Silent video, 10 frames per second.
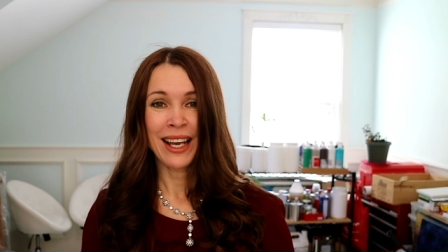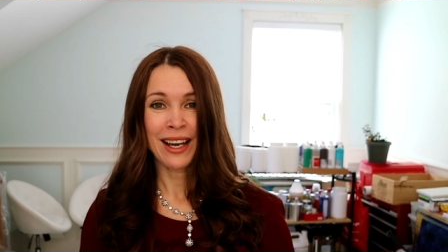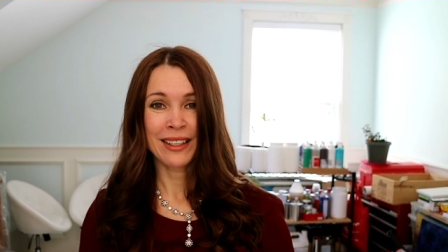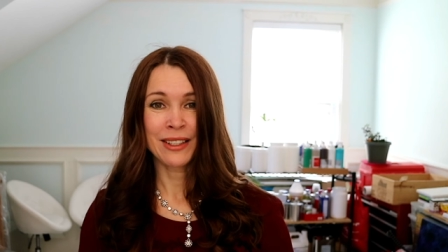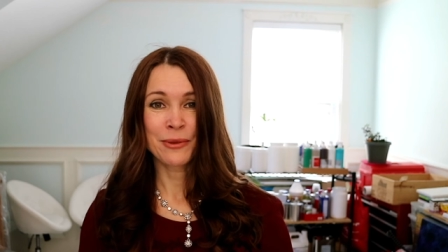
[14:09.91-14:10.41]

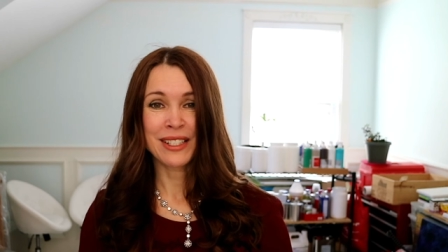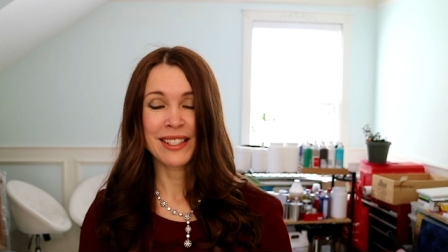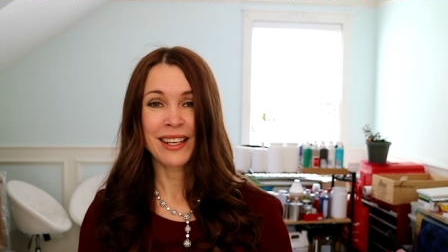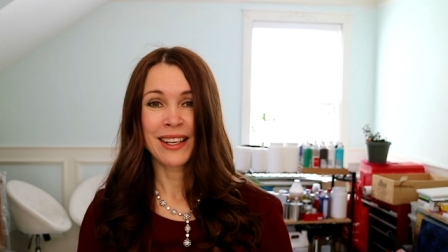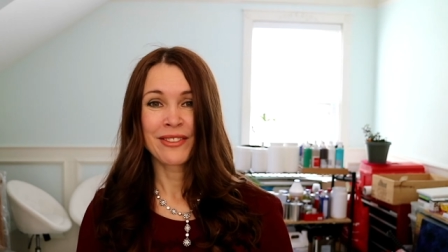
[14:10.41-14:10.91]
And it
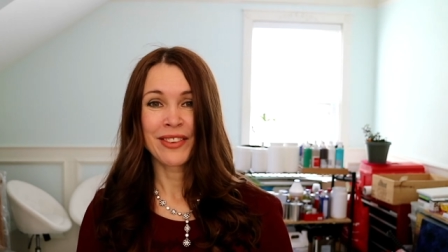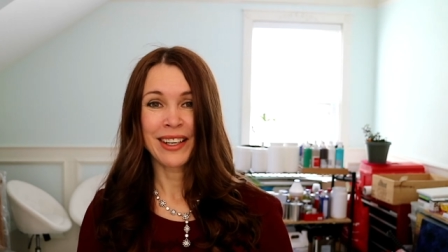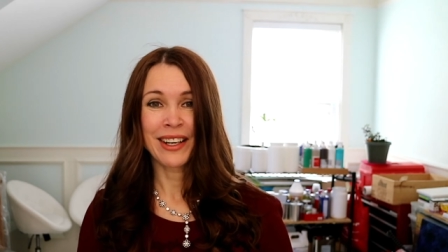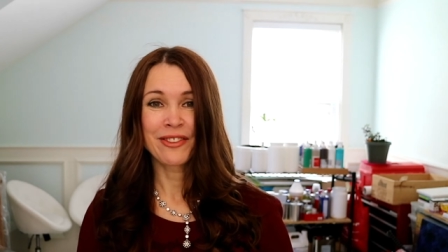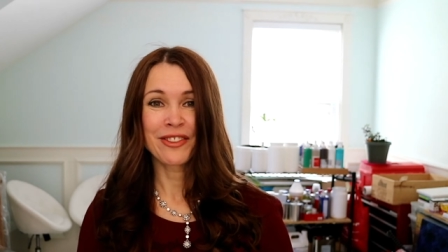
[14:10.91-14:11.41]
was
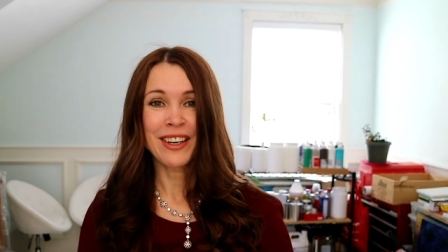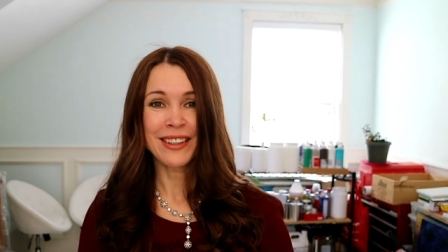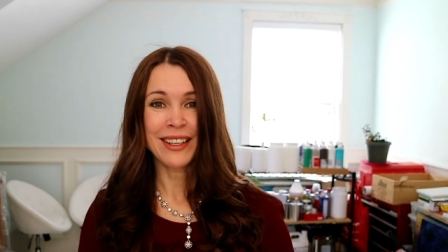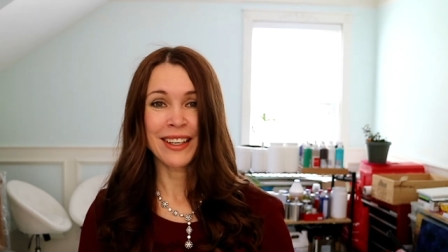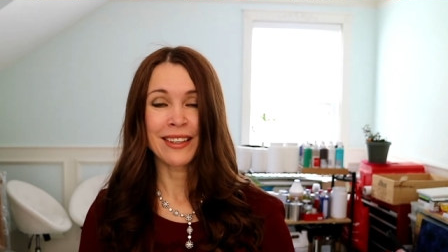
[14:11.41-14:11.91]
very
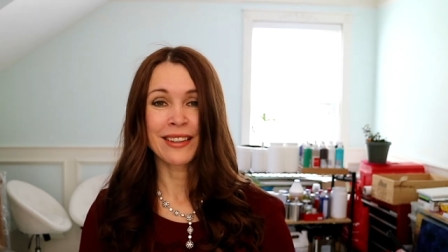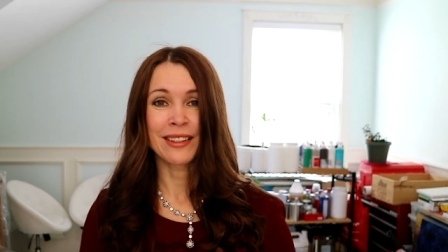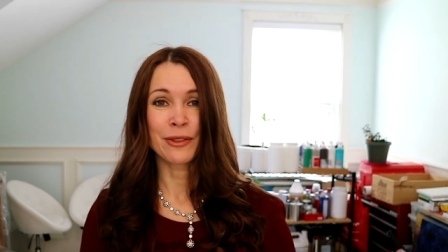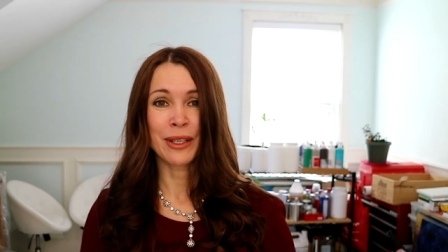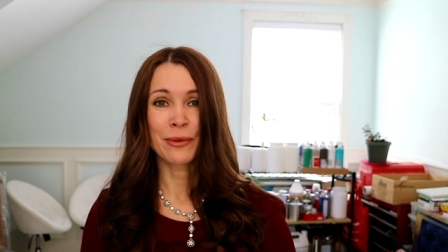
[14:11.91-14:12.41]
funny
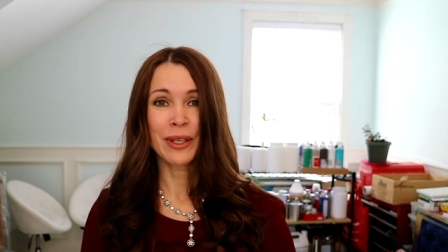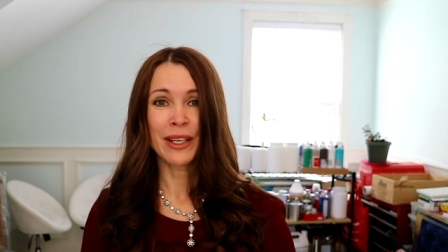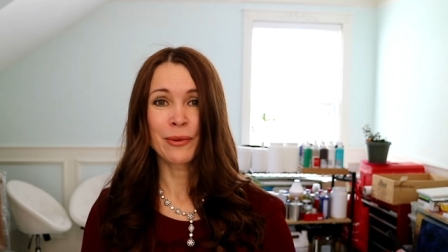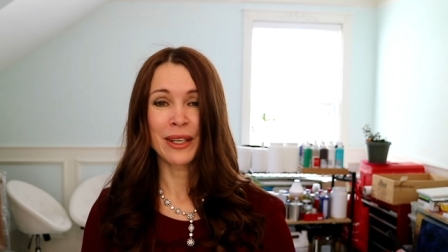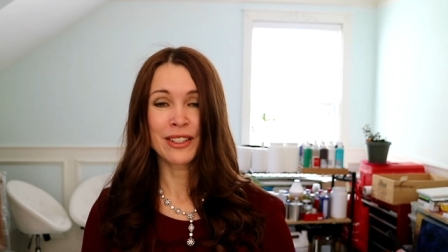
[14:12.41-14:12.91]
that when
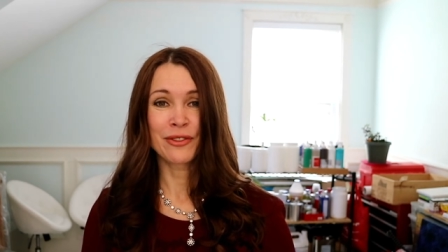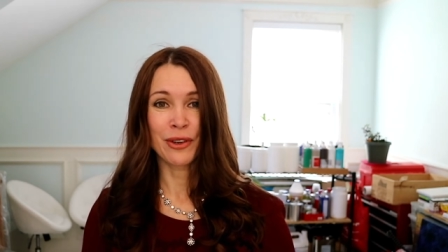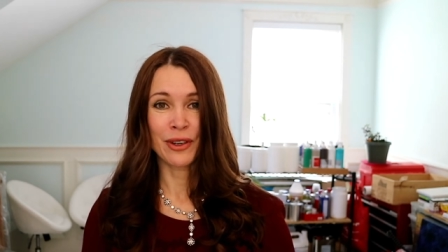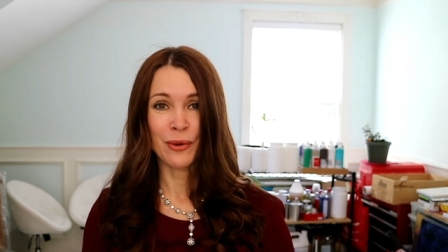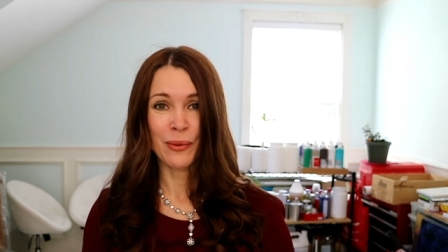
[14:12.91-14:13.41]
we went
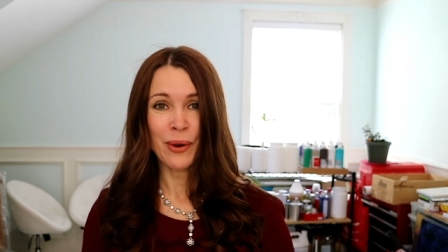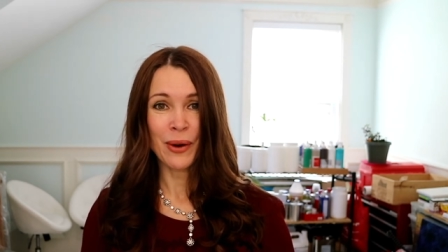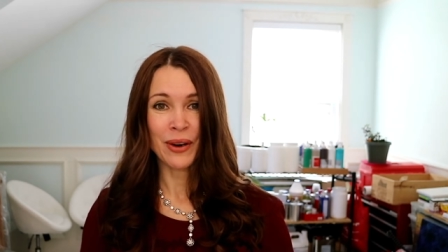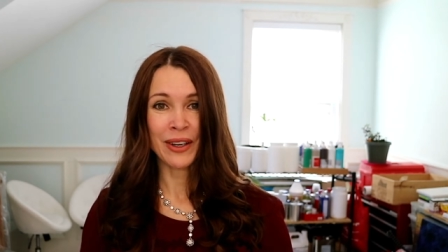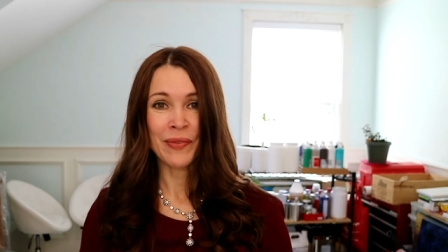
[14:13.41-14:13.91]
for a
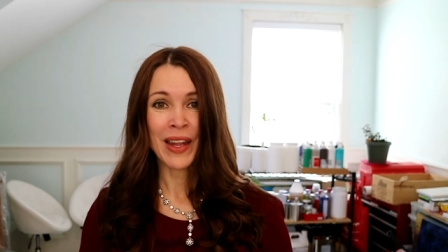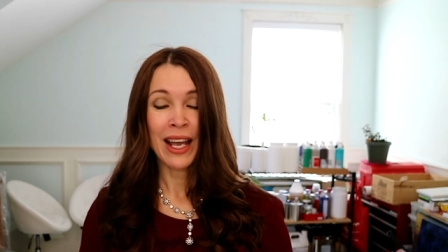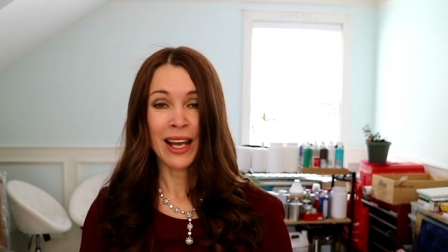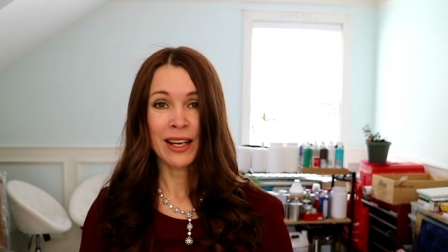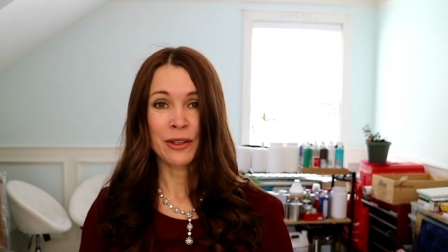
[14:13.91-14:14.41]
walk
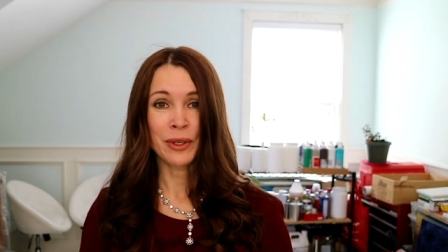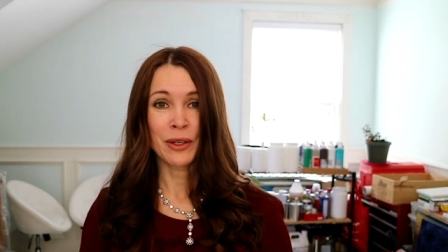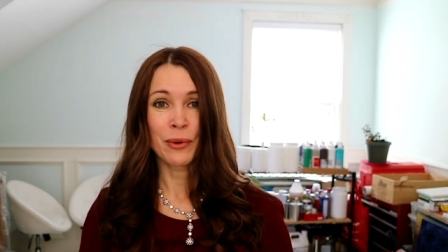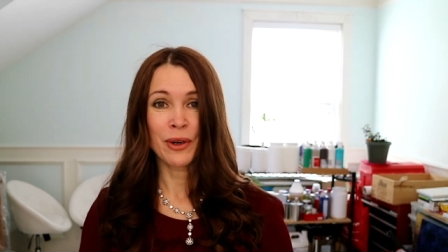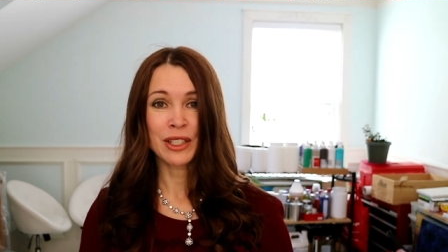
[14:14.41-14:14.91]
and
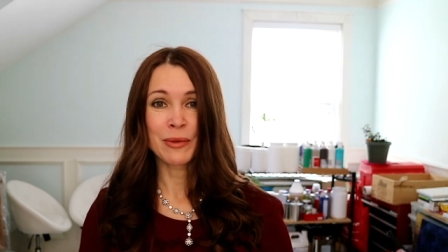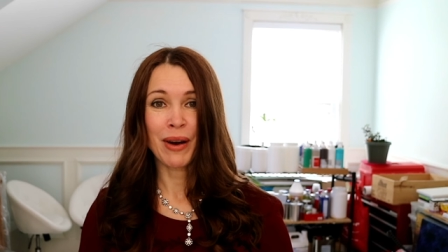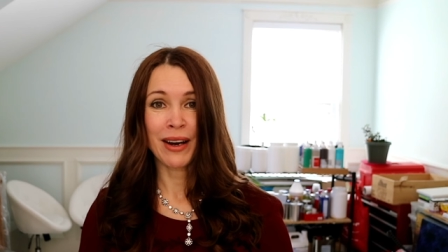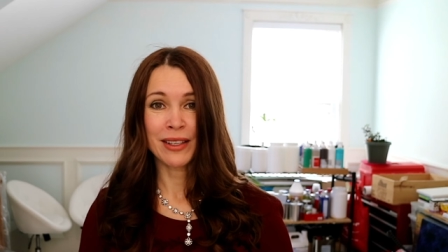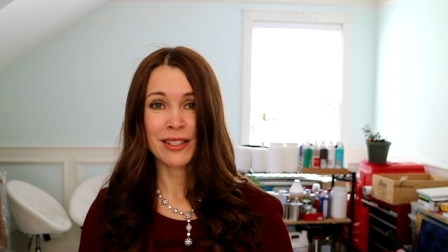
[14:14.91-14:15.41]
we walked
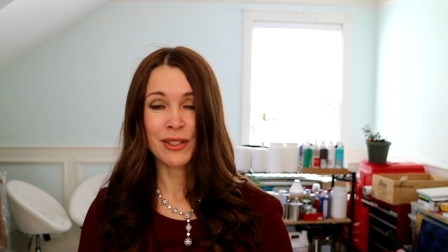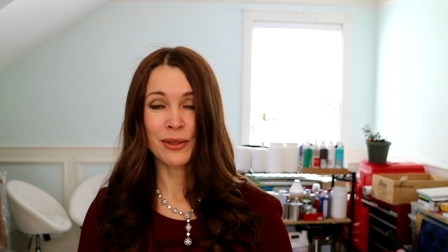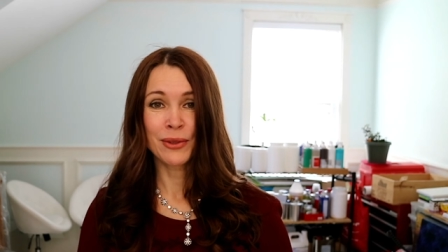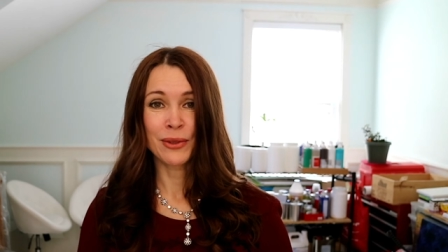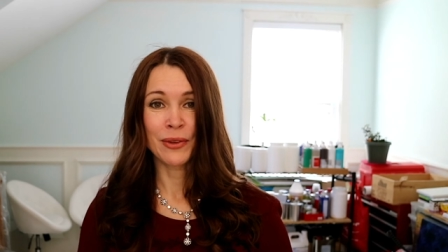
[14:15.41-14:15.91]
by a
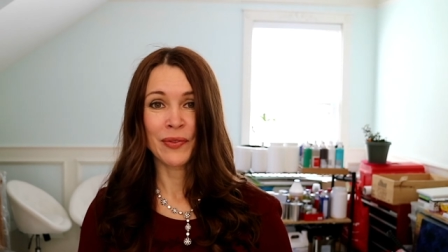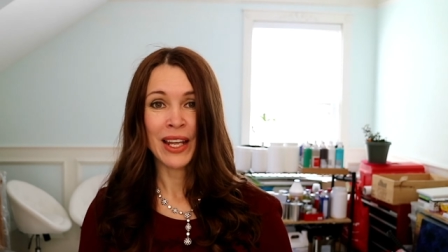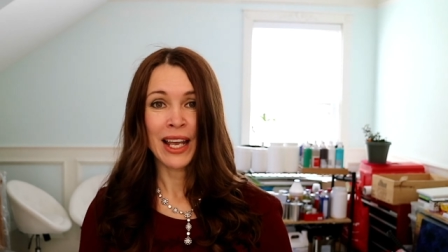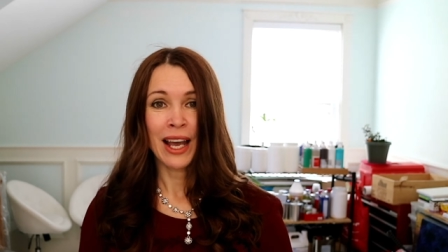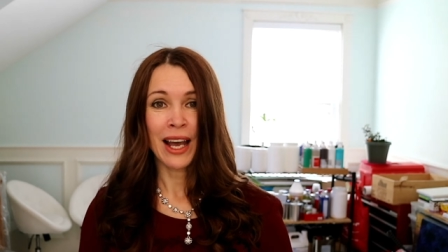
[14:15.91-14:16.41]
school
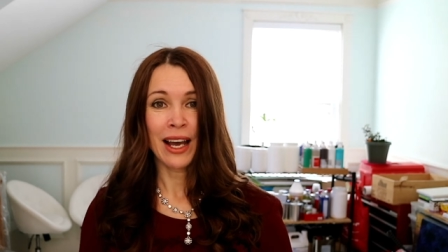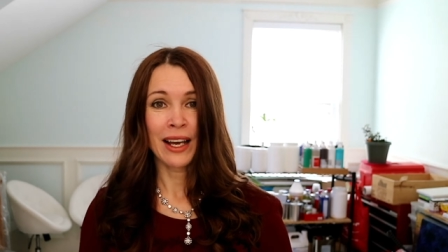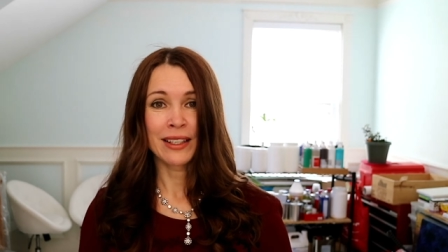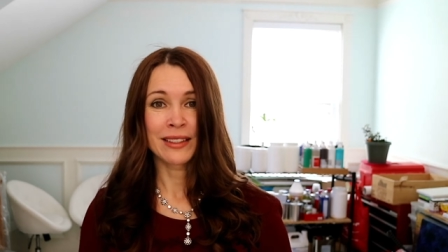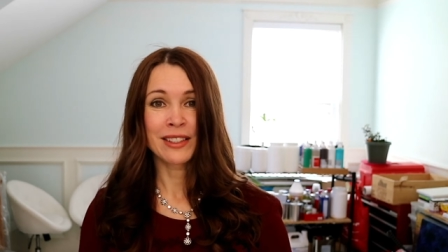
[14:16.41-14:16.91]

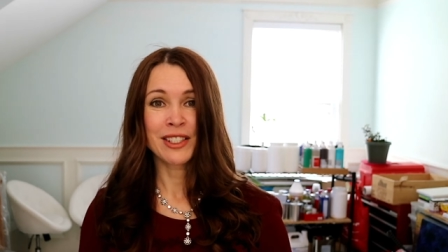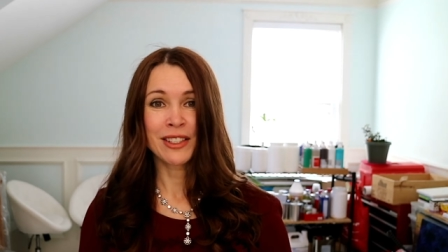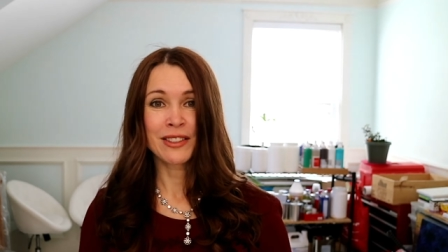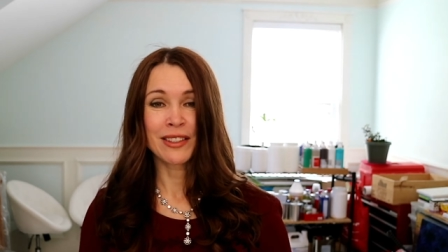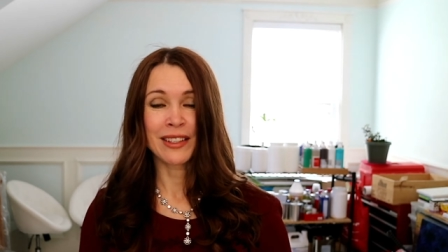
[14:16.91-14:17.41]
and
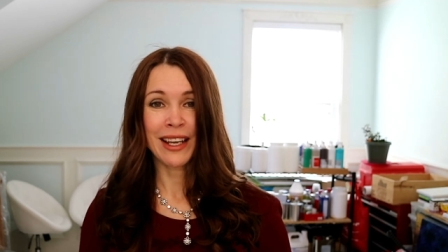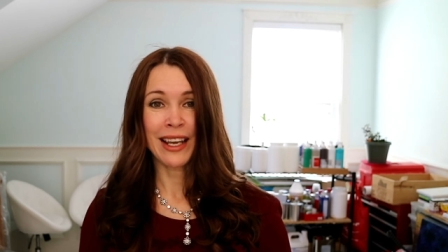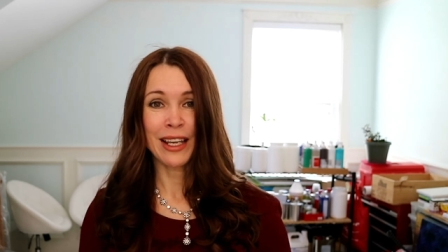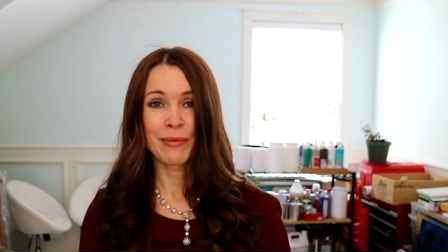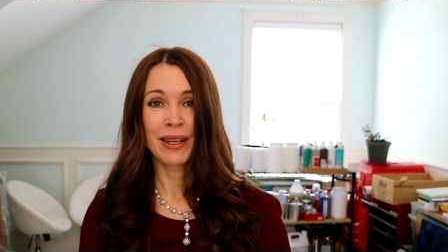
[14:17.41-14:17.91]
children
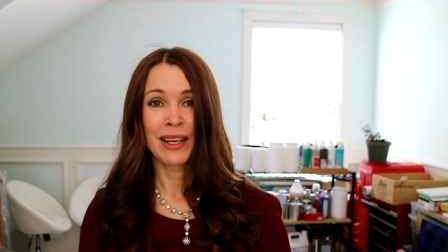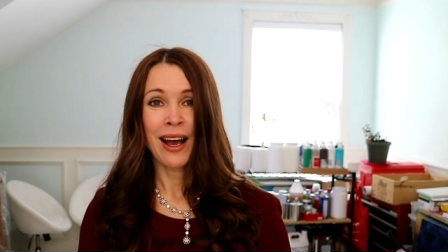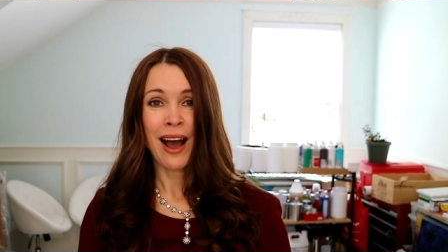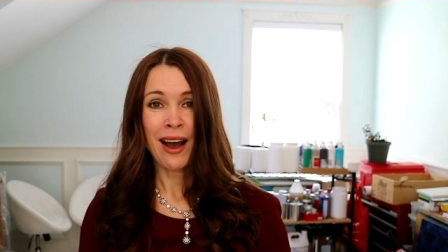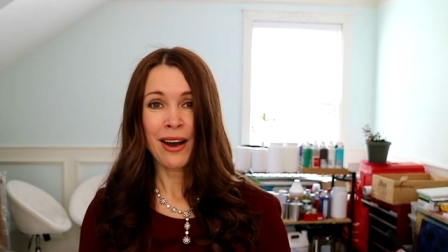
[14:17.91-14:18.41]
came
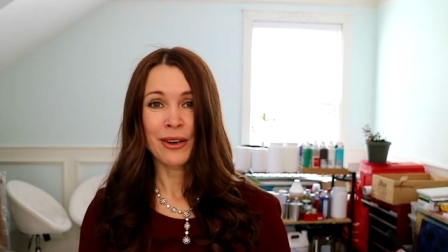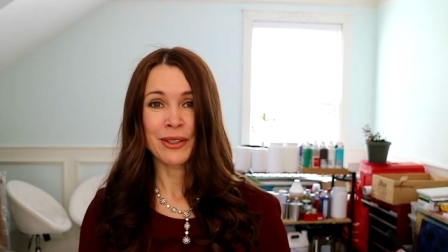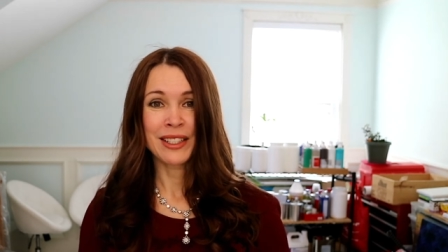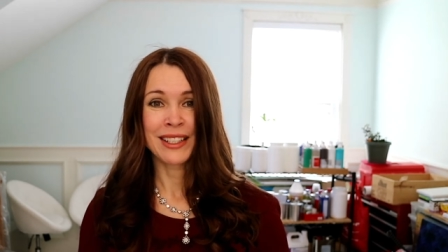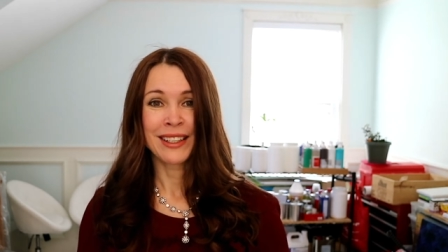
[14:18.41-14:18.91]

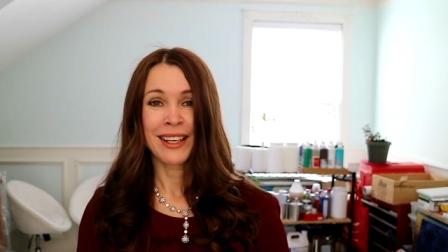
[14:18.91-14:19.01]
out